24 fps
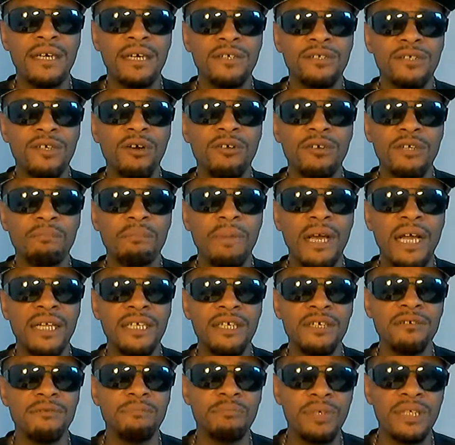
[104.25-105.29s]
Tony
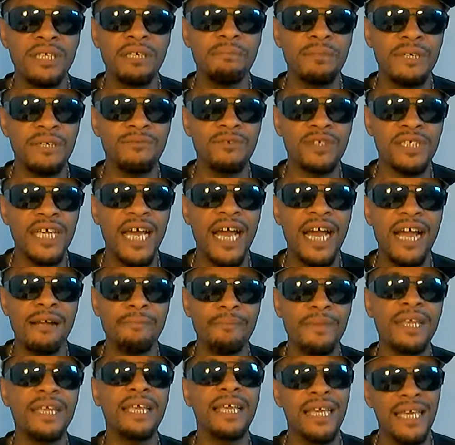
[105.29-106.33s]
Bellew, and put him in
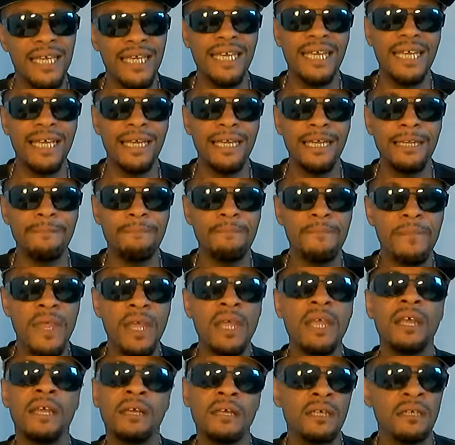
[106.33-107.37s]
retirement in England.
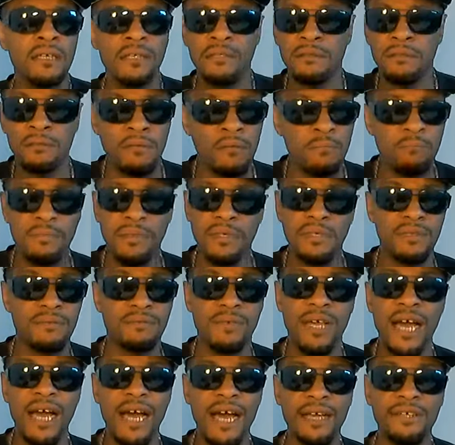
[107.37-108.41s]

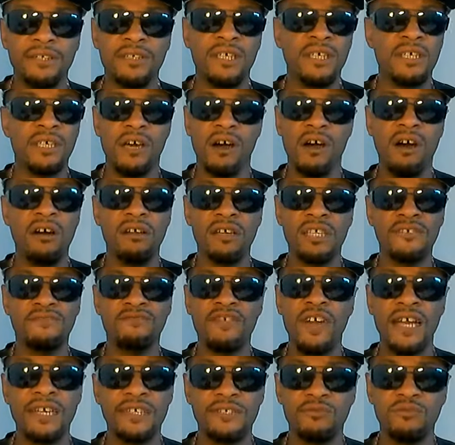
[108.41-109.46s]
Guys, all these
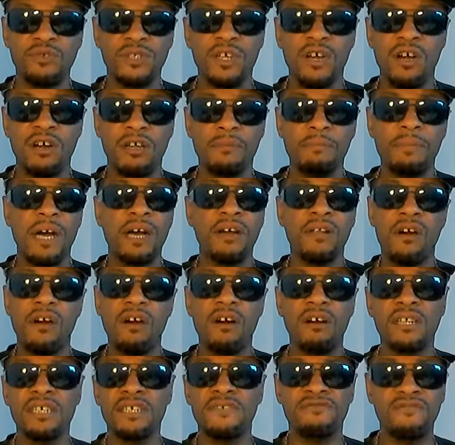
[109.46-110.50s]
fighters we talk about,
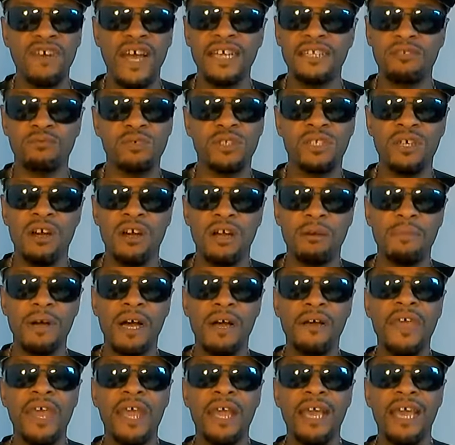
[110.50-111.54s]
all these fights we talk
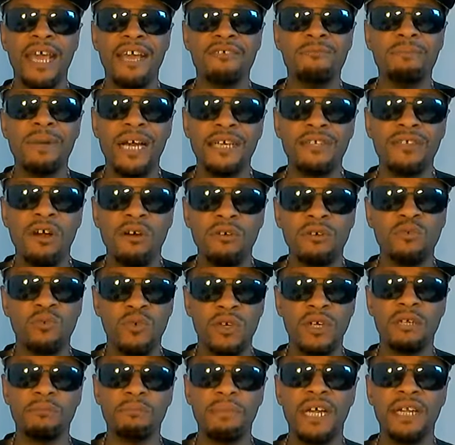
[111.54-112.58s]
about, everybody's always
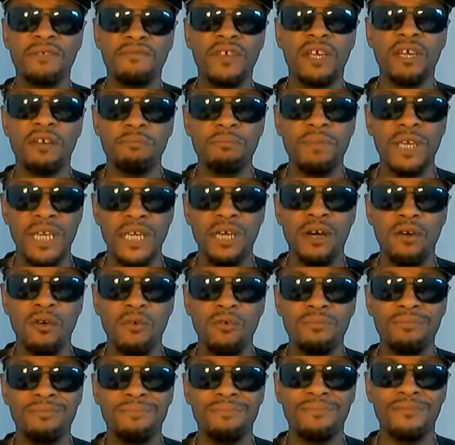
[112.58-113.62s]
worried about if they're going to be at
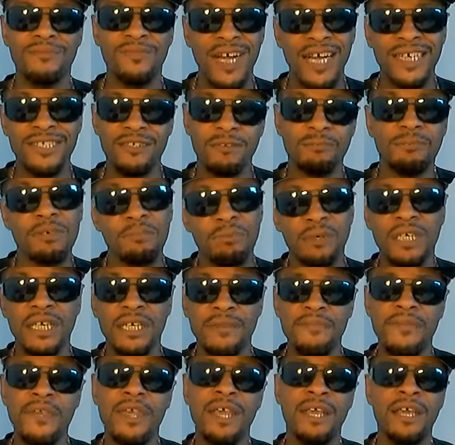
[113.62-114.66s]
home, right? So people
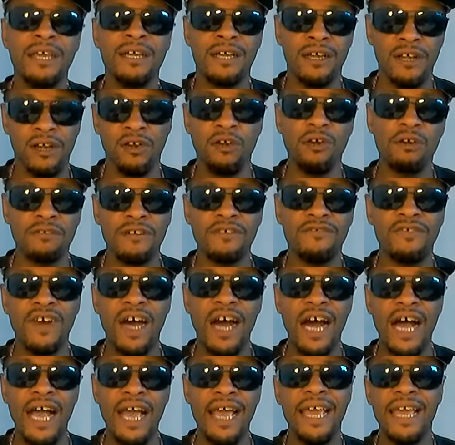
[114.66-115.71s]
can
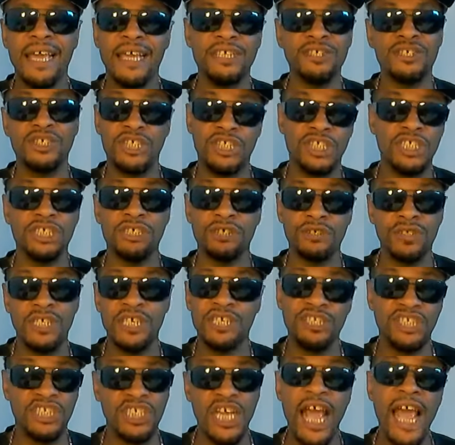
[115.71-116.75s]
glorify and cheer
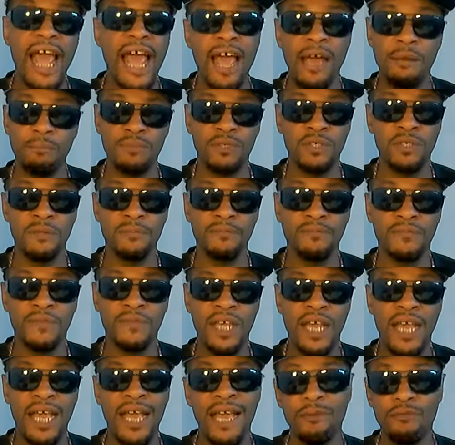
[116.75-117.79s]
their jabs.
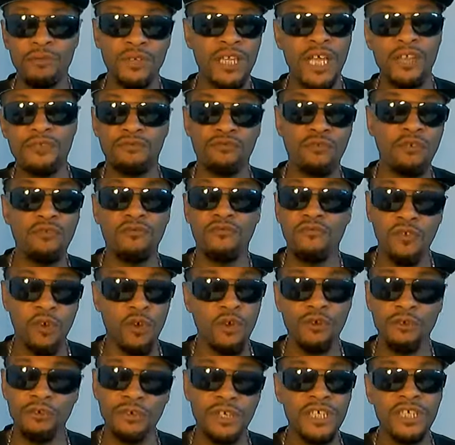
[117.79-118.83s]
And when they throw
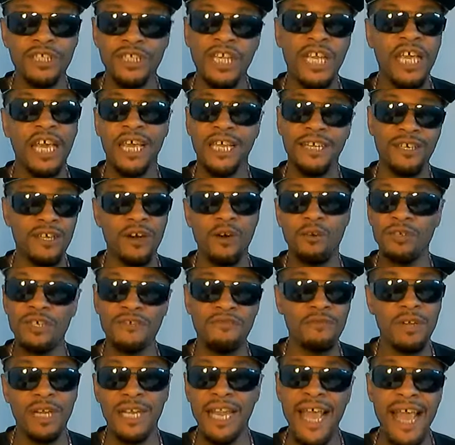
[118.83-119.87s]
flurries and don't
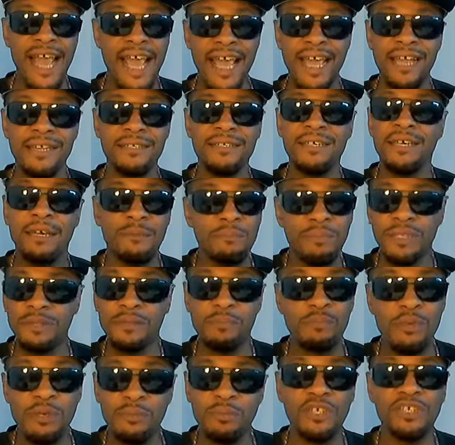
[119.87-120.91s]
even land, but the
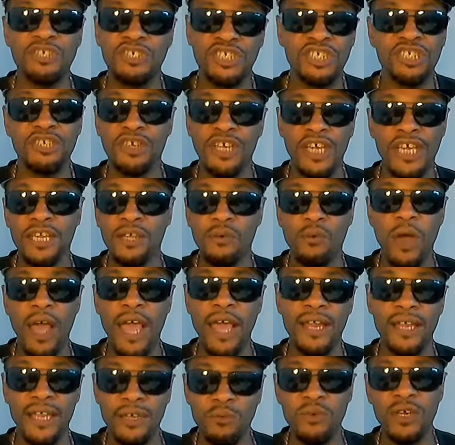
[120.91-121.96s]
people are cheering
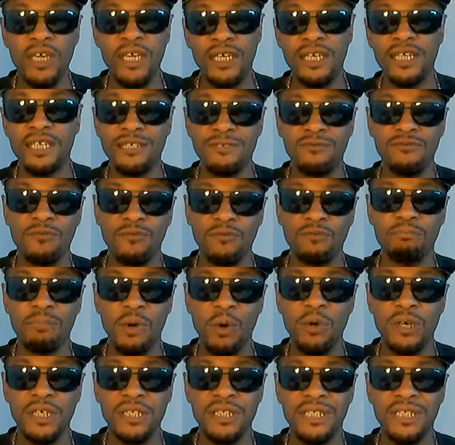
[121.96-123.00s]
anyway, and then we get these bogus